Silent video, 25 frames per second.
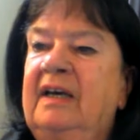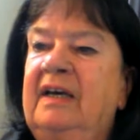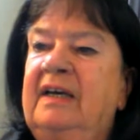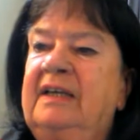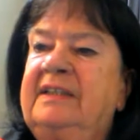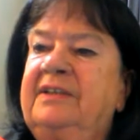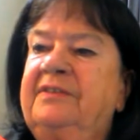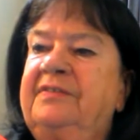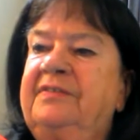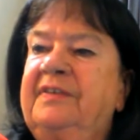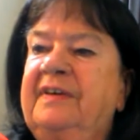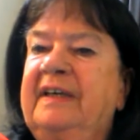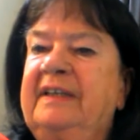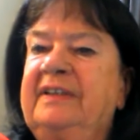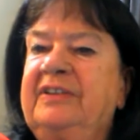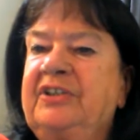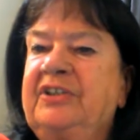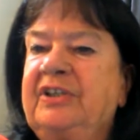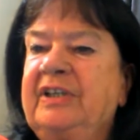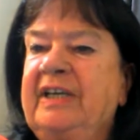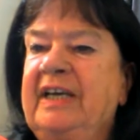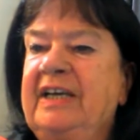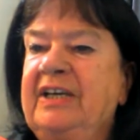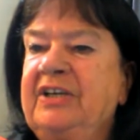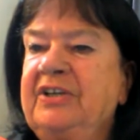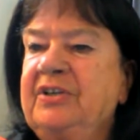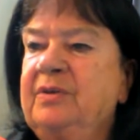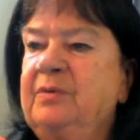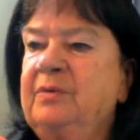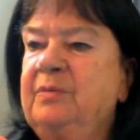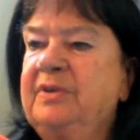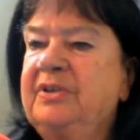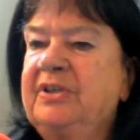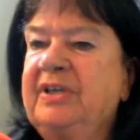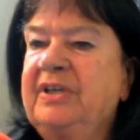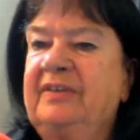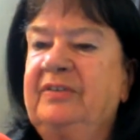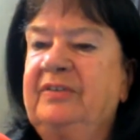a differentiation
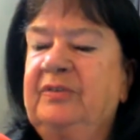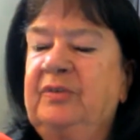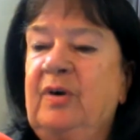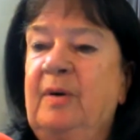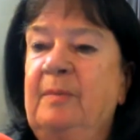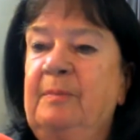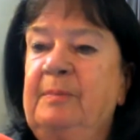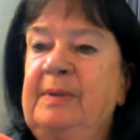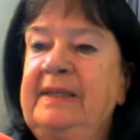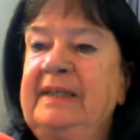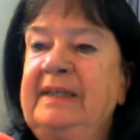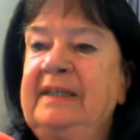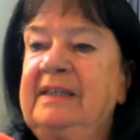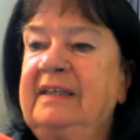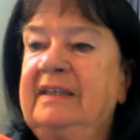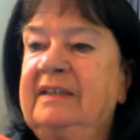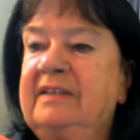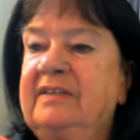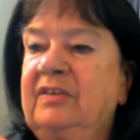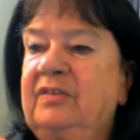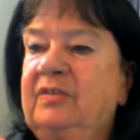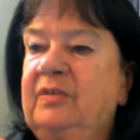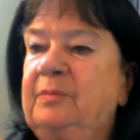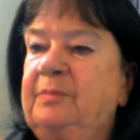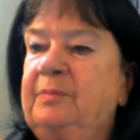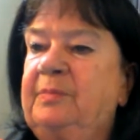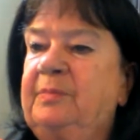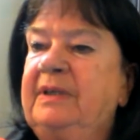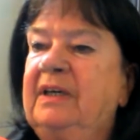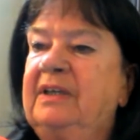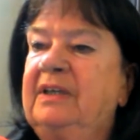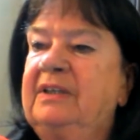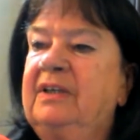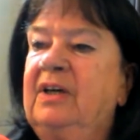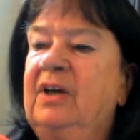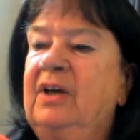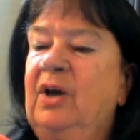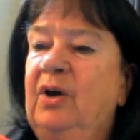which has completely
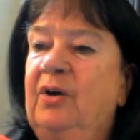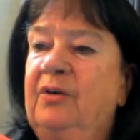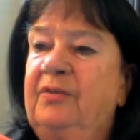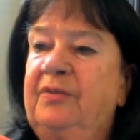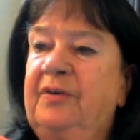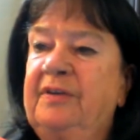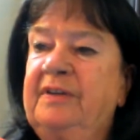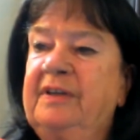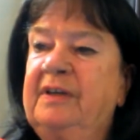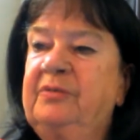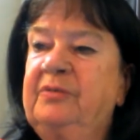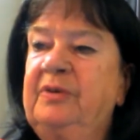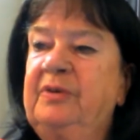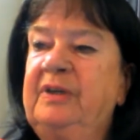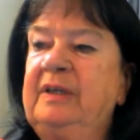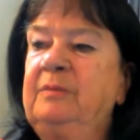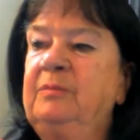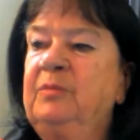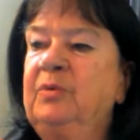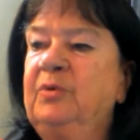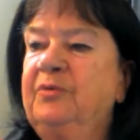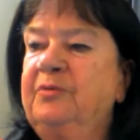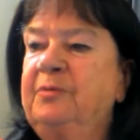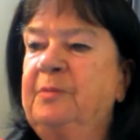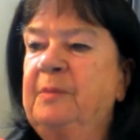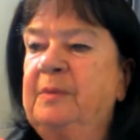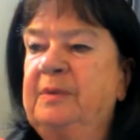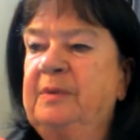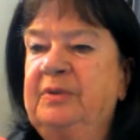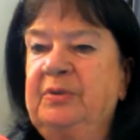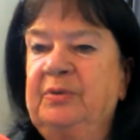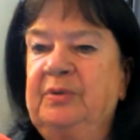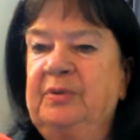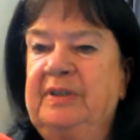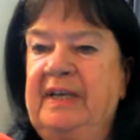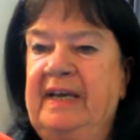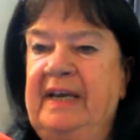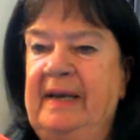disappeared for the green movement
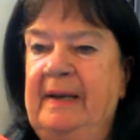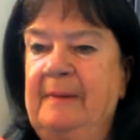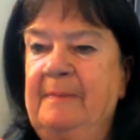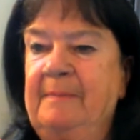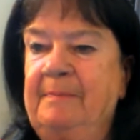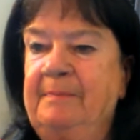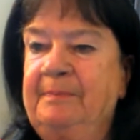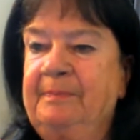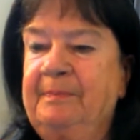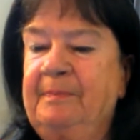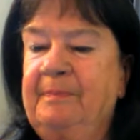today.